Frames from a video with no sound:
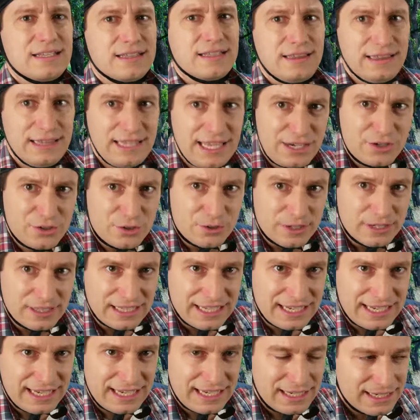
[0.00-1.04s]

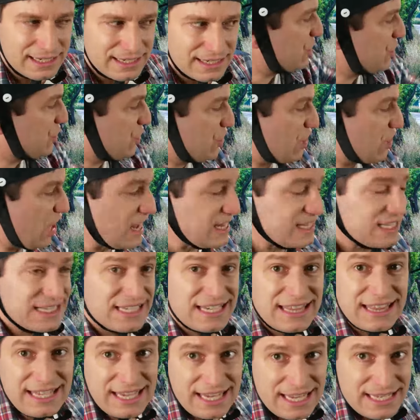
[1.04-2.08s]
literally
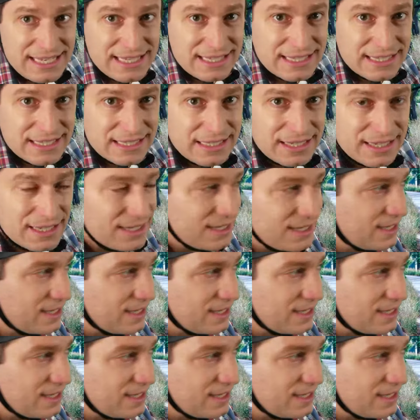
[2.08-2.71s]
just this